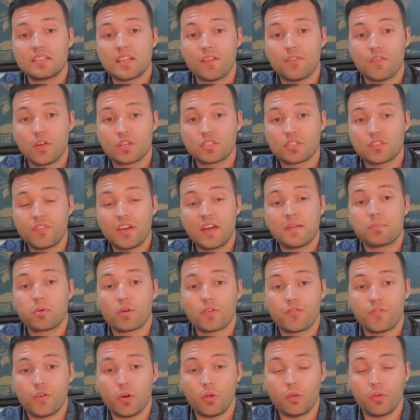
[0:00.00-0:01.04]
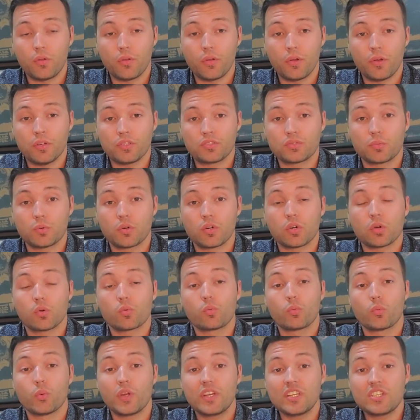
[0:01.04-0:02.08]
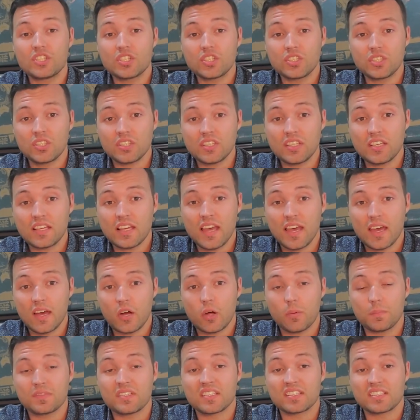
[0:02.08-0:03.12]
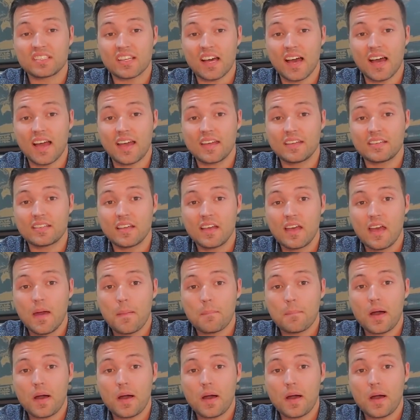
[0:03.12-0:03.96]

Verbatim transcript: diversified portfolios were originally helped designed